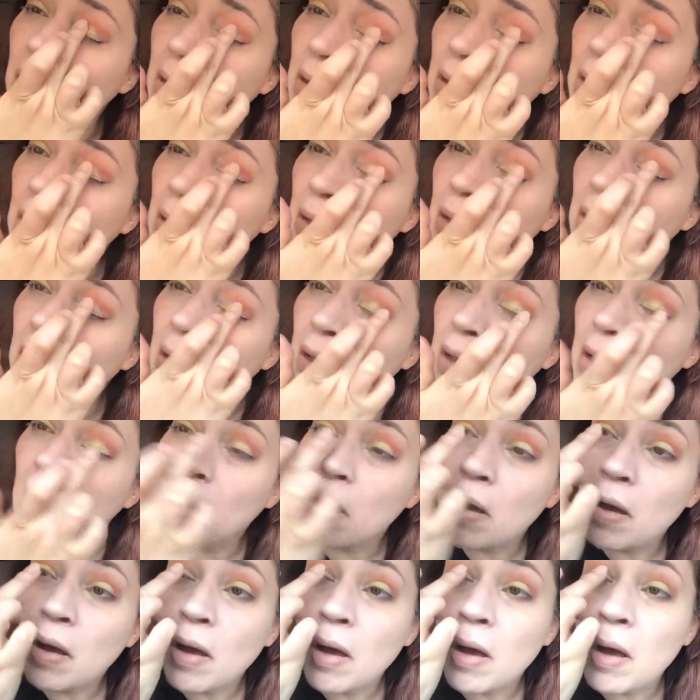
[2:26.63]

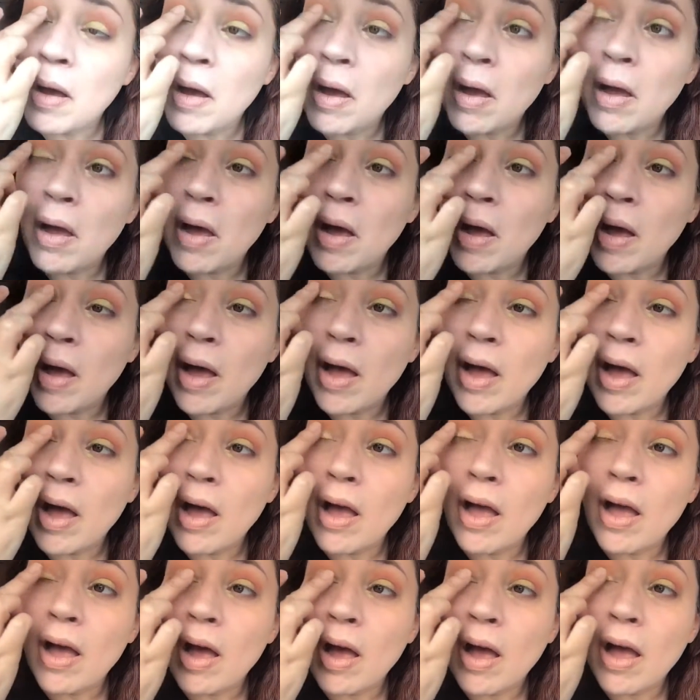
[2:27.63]

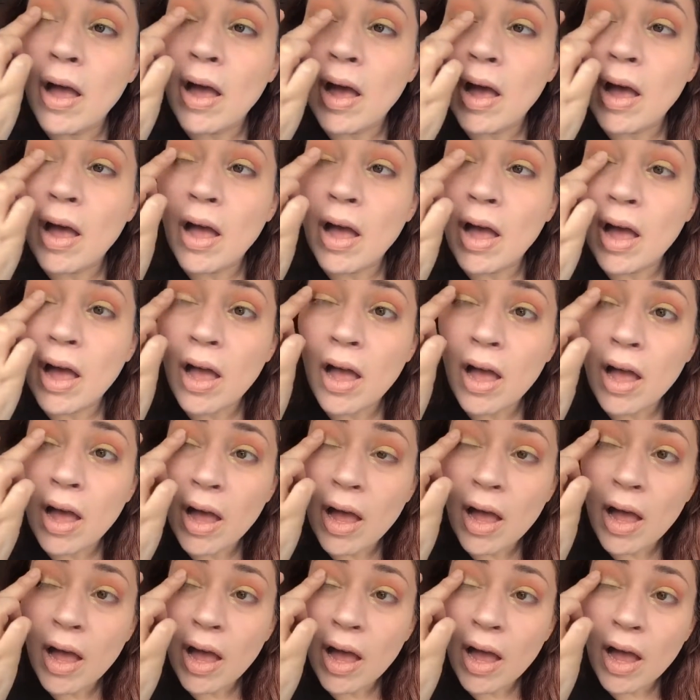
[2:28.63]

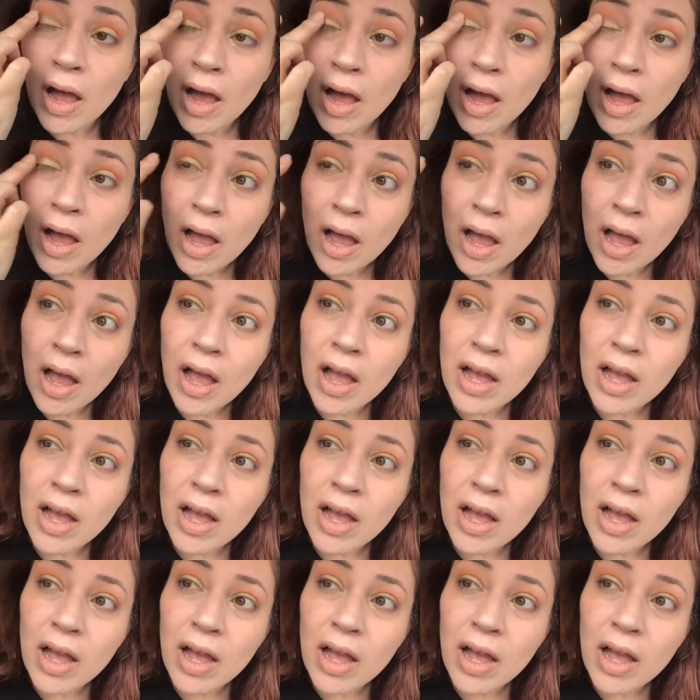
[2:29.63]
[no speech]